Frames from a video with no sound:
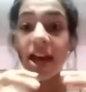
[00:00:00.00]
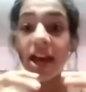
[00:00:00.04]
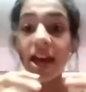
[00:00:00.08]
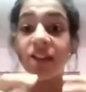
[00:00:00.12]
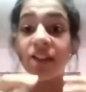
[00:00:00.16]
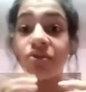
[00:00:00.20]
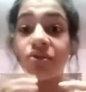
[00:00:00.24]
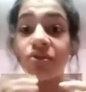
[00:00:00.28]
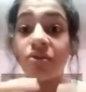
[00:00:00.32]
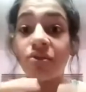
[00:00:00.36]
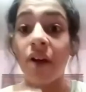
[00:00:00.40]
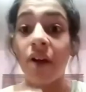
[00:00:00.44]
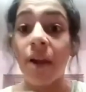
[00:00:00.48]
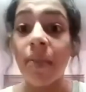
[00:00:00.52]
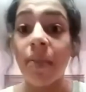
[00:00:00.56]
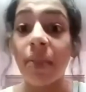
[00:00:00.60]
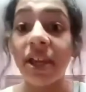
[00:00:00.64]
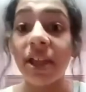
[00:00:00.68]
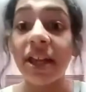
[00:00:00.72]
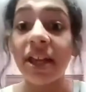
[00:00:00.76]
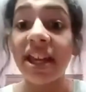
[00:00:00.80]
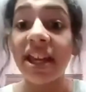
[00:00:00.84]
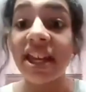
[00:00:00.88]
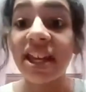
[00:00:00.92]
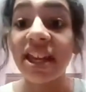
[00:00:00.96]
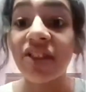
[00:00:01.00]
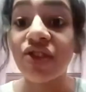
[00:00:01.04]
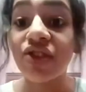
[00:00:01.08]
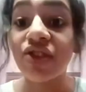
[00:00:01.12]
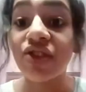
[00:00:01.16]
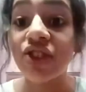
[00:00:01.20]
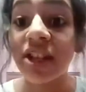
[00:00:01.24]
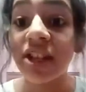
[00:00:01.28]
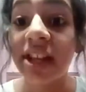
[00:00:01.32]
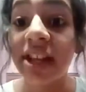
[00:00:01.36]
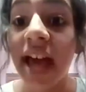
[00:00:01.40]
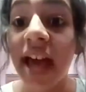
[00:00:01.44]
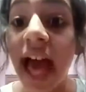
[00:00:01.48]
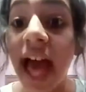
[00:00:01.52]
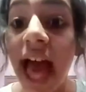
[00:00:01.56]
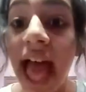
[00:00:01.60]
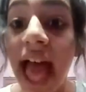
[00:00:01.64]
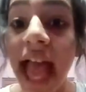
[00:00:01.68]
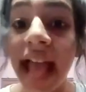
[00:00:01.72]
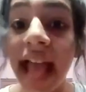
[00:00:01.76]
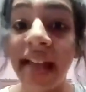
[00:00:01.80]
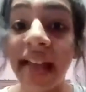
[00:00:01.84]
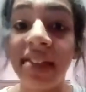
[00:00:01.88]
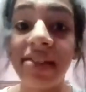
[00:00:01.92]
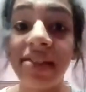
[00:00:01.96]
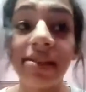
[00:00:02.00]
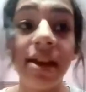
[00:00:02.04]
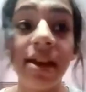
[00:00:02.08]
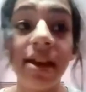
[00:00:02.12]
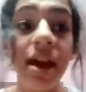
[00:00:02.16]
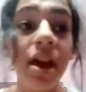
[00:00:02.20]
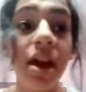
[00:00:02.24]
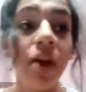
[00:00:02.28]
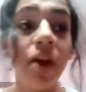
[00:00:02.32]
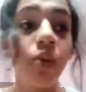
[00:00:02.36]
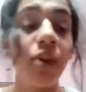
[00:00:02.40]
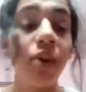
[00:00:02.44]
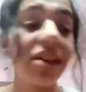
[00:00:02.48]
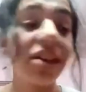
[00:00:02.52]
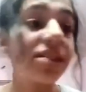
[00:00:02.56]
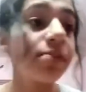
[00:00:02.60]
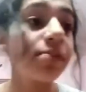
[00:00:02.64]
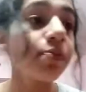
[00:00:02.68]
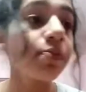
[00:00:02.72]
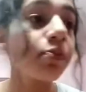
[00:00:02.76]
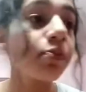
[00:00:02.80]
a trembling kitchen hand was